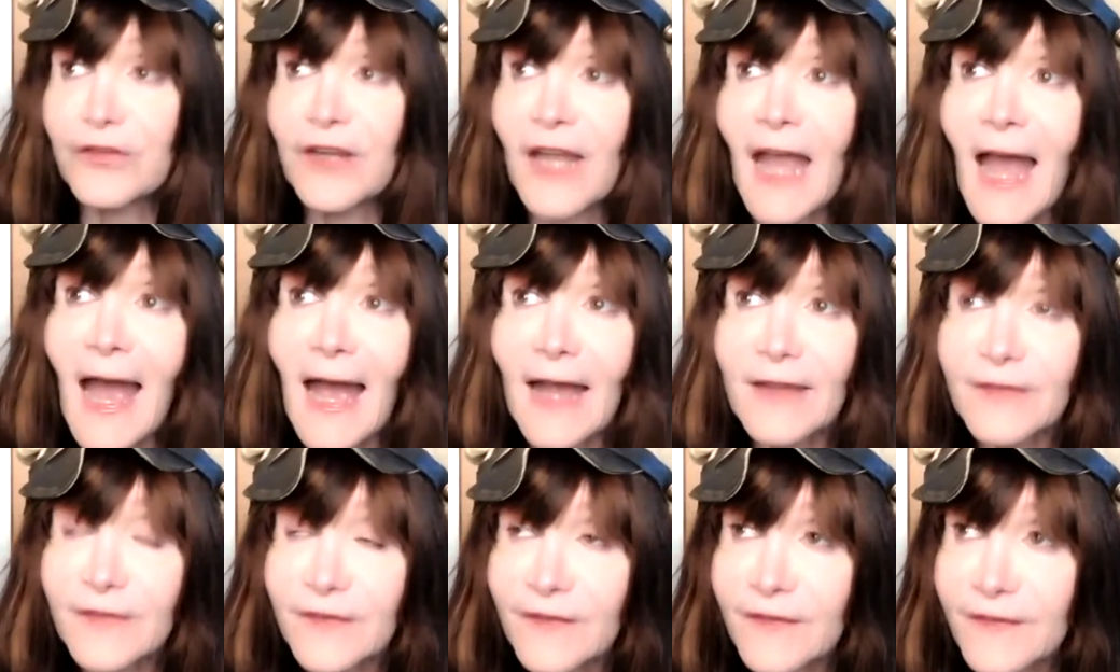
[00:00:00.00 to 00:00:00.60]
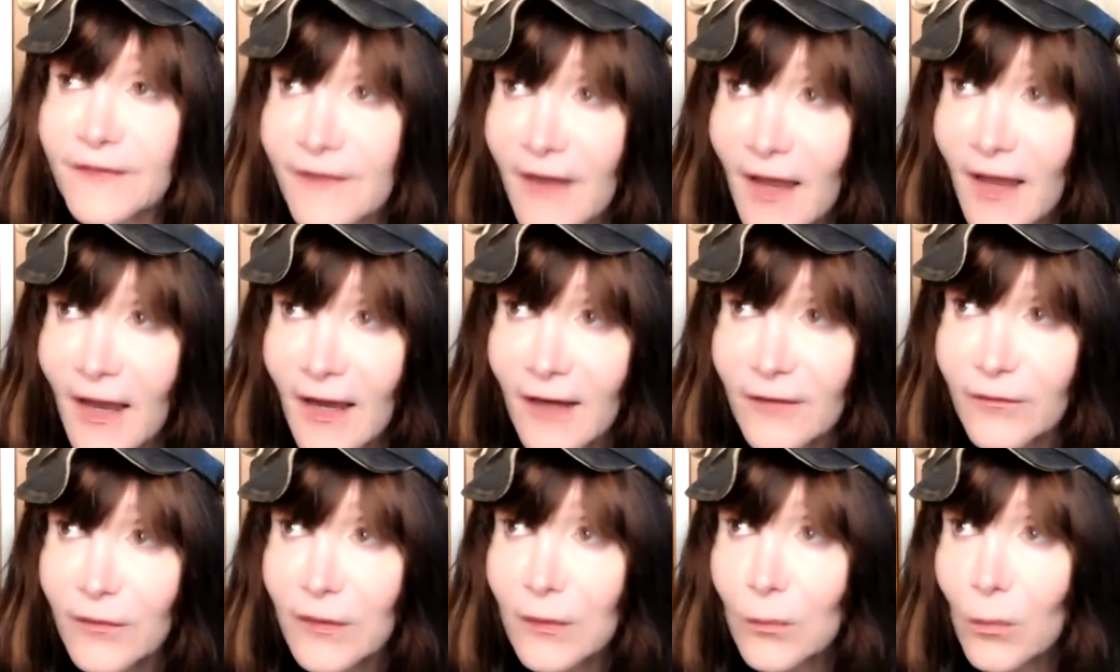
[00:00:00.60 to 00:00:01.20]
asks
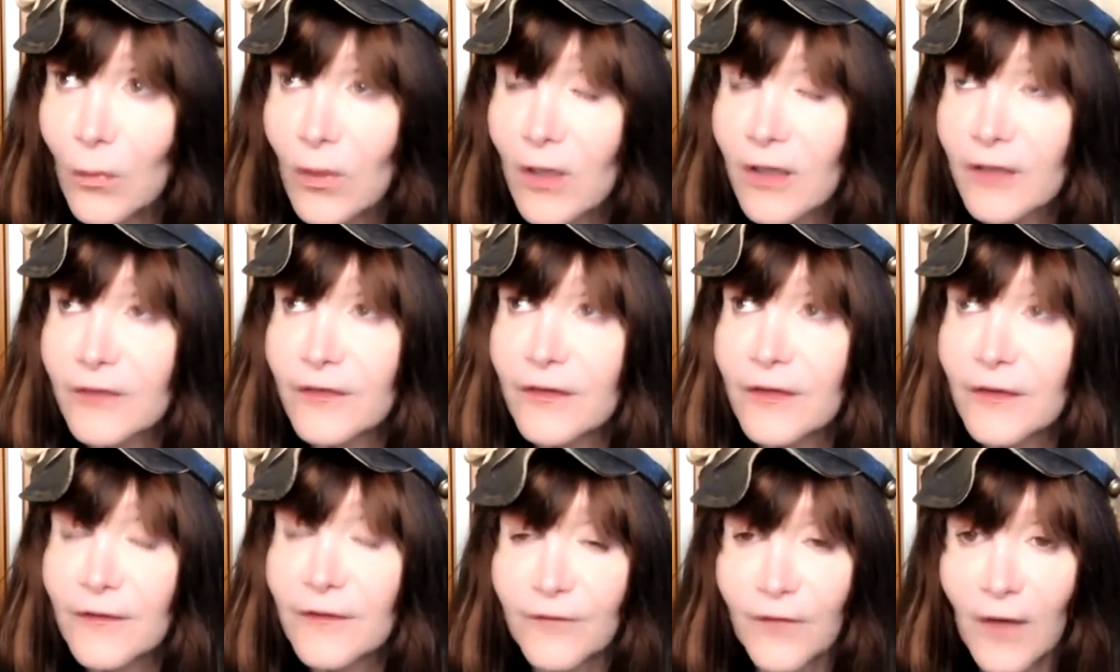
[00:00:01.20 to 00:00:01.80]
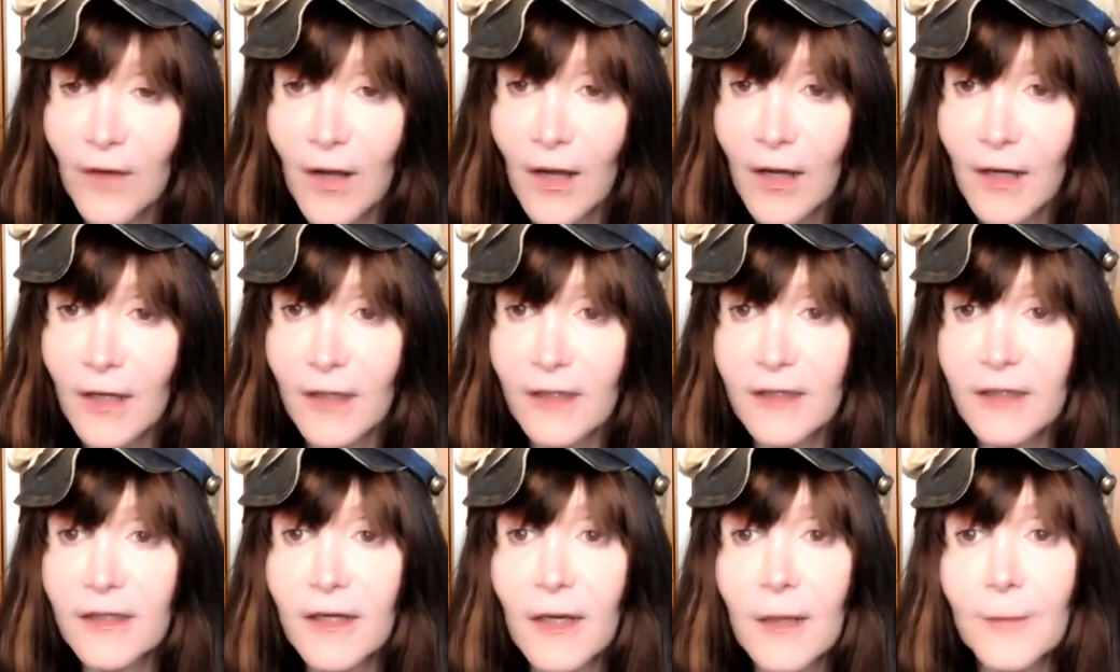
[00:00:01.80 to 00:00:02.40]
everyone to
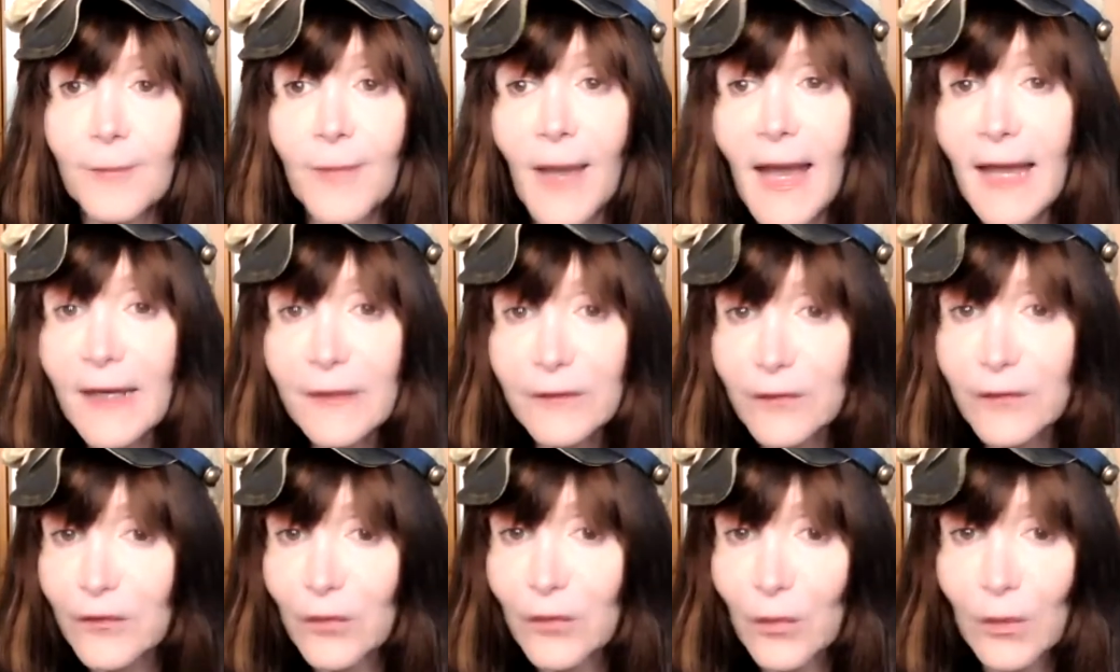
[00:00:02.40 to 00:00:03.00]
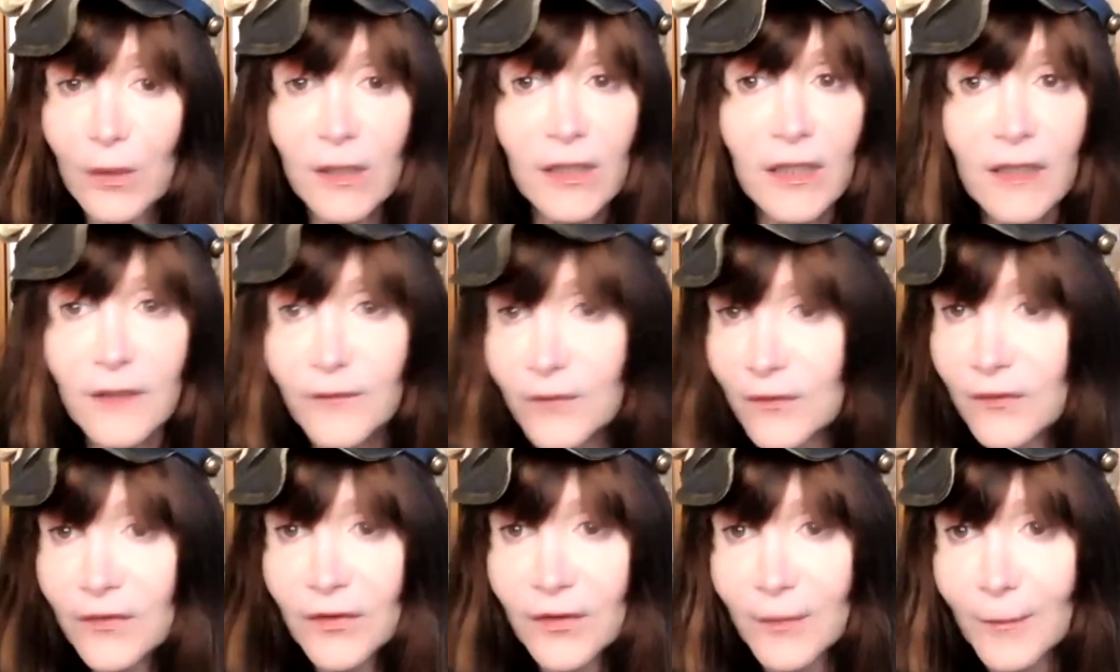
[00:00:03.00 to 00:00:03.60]
find a backstory,
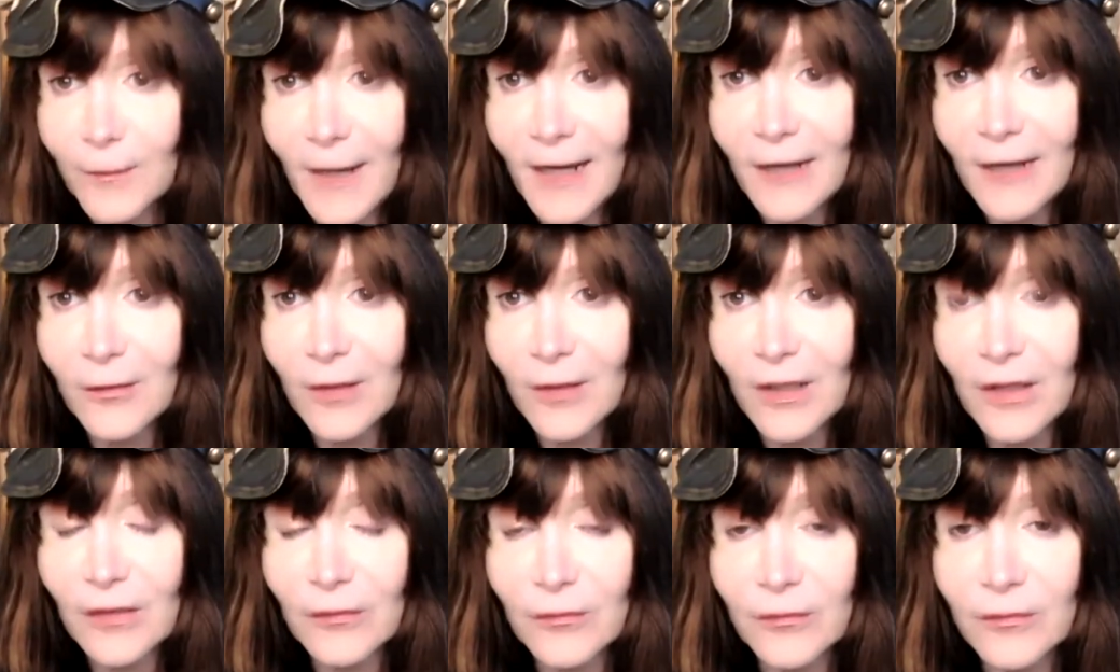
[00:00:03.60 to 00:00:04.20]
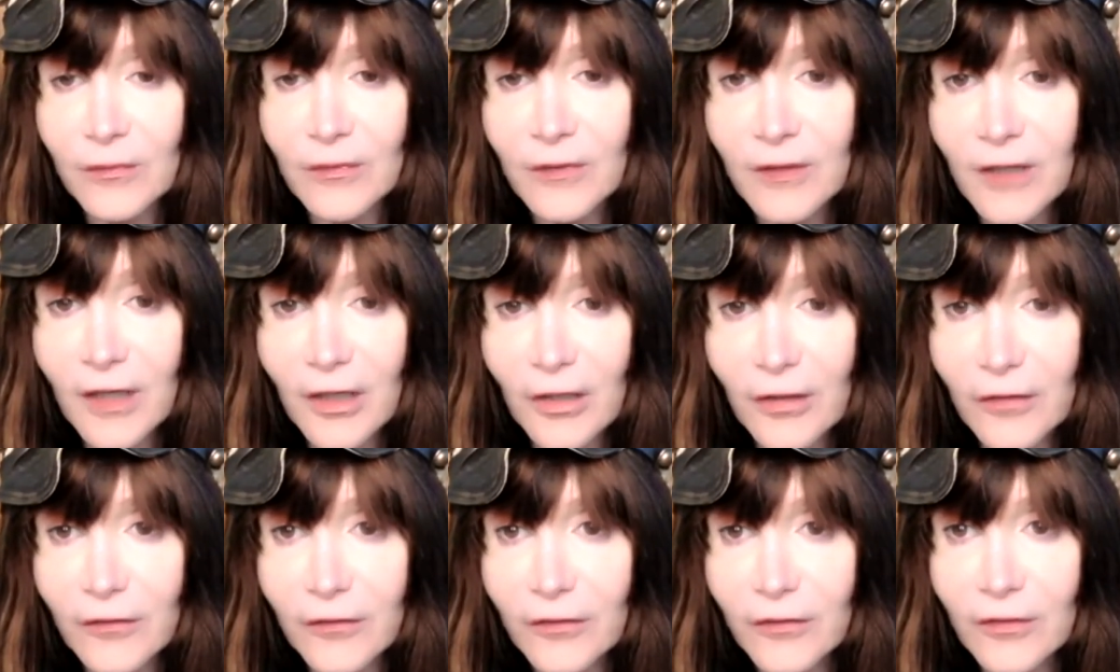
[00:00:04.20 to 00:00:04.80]
even to the background
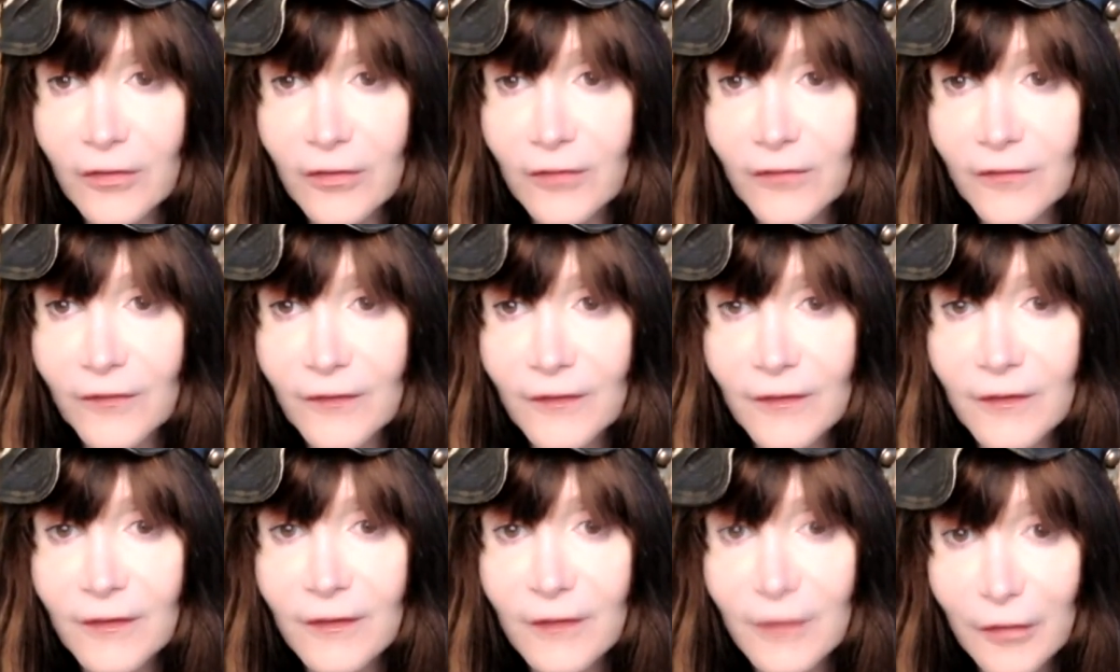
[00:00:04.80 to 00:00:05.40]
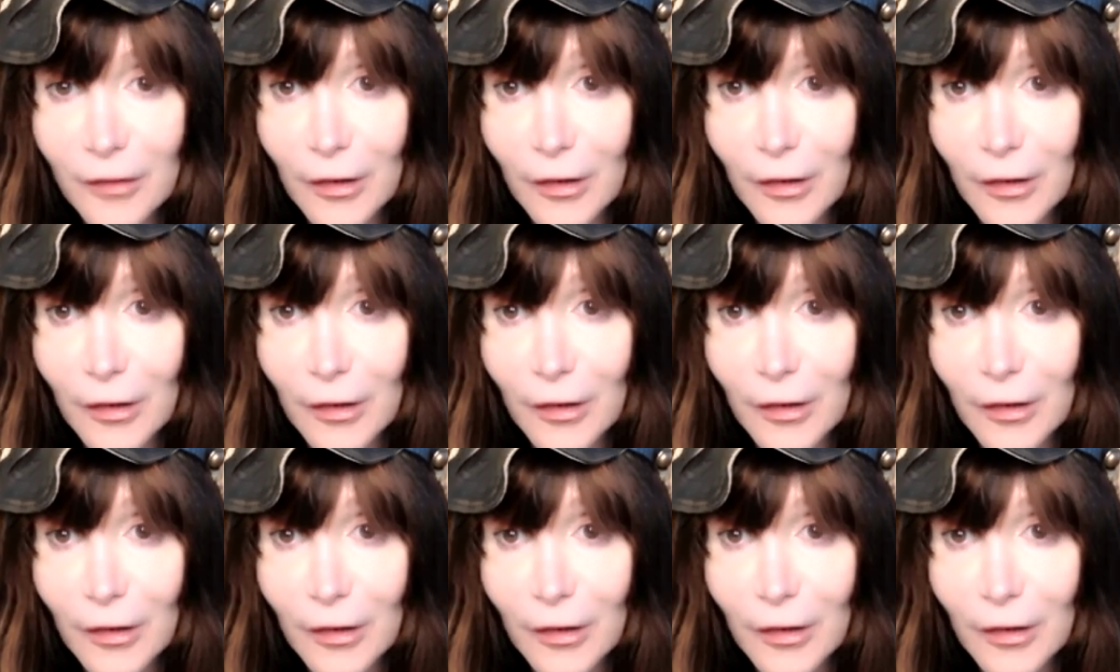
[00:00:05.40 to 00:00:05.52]
characters, you